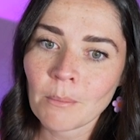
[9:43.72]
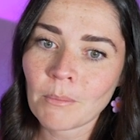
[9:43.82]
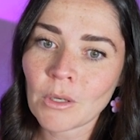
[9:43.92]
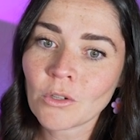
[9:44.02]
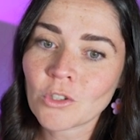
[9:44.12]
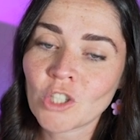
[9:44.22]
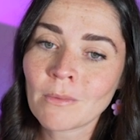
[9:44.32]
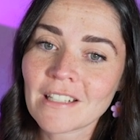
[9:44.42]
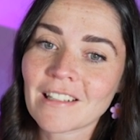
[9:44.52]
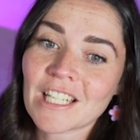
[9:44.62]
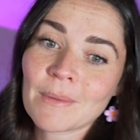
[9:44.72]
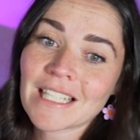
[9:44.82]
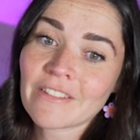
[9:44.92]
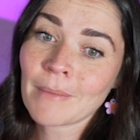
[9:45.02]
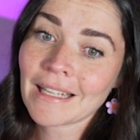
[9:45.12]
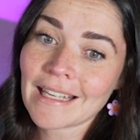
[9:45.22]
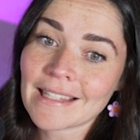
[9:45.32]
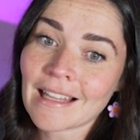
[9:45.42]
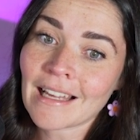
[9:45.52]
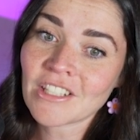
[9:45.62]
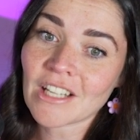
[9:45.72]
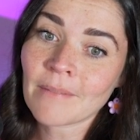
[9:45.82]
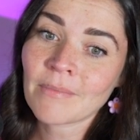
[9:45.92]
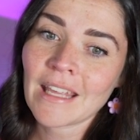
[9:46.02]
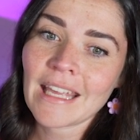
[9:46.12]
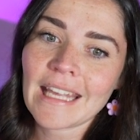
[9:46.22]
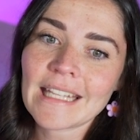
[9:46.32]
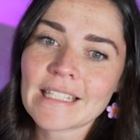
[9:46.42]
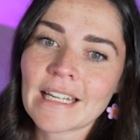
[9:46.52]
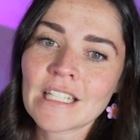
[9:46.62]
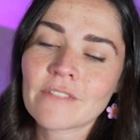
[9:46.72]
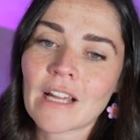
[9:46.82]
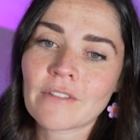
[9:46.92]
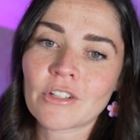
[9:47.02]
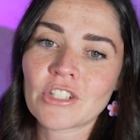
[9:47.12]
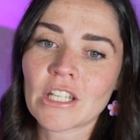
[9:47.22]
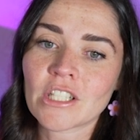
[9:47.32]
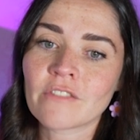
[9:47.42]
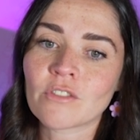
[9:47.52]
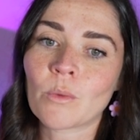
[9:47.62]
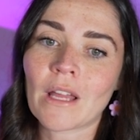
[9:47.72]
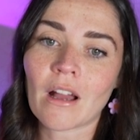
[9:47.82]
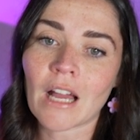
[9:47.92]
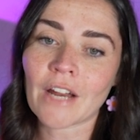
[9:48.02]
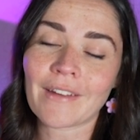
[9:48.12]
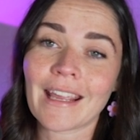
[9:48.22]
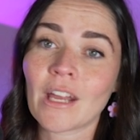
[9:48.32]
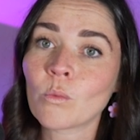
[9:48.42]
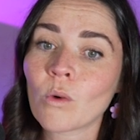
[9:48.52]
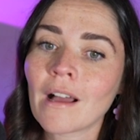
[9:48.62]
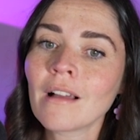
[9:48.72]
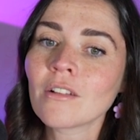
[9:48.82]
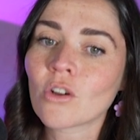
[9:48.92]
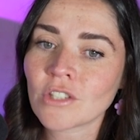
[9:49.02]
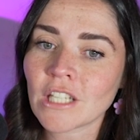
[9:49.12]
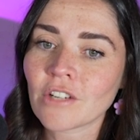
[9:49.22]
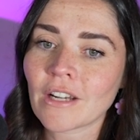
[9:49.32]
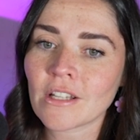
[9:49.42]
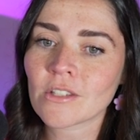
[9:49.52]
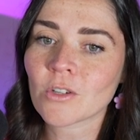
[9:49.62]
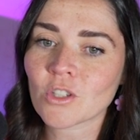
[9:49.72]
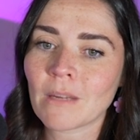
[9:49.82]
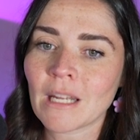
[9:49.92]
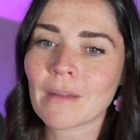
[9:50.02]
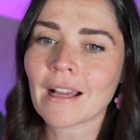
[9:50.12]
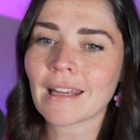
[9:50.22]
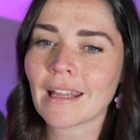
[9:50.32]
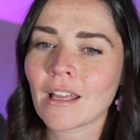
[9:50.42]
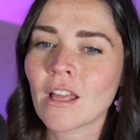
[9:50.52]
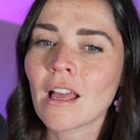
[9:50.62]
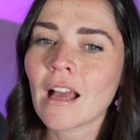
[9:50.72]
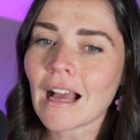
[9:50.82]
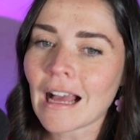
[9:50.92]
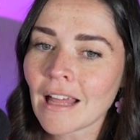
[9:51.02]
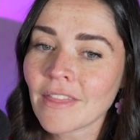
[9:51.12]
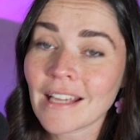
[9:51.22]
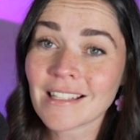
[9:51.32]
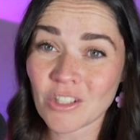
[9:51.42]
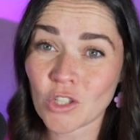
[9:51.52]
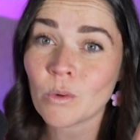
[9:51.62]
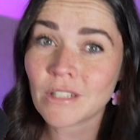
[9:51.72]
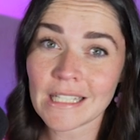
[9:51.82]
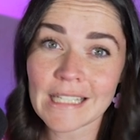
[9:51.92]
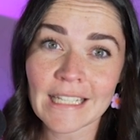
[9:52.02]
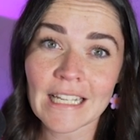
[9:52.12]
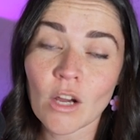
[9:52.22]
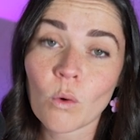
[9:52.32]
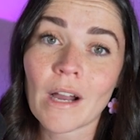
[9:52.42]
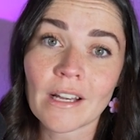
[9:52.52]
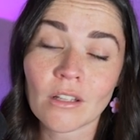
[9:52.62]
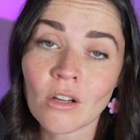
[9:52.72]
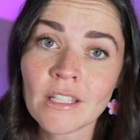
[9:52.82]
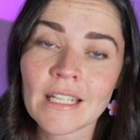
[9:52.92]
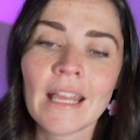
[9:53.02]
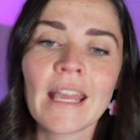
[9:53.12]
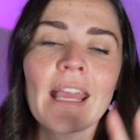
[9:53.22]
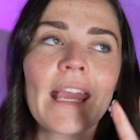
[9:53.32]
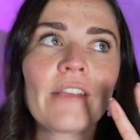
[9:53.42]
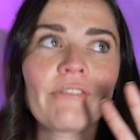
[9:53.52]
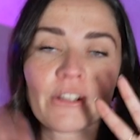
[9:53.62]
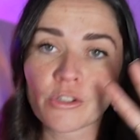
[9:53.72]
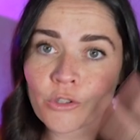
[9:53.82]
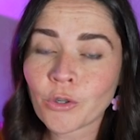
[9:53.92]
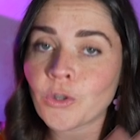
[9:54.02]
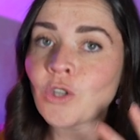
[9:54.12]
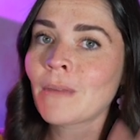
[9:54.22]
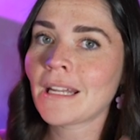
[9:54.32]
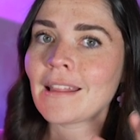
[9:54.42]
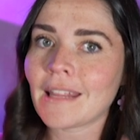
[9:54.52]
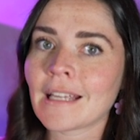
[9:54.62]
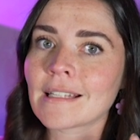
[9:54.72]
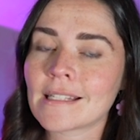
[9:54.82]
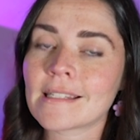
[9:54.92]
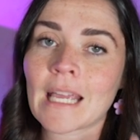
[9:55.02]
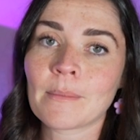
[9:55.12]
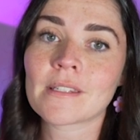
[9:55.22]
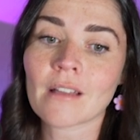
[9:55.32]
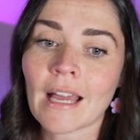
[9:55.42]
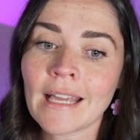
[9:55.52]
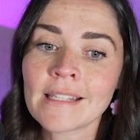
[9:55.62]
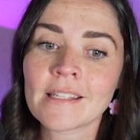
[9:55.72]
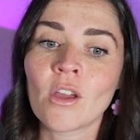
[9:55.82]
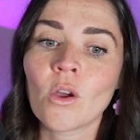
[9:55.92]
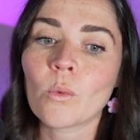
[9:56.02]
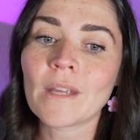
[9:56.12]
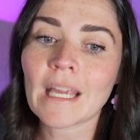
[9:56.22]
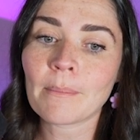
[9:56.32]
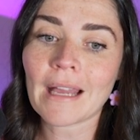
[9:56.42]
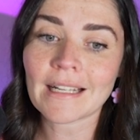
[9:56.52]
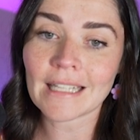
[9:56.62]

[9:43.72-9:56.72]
but not too much larger, because if I make these larger, it's starting to fight for attention from "we're hiring." And while content creating and social media marketing are things I do want to stand out quite a lot, if there's too many things the same size, we get back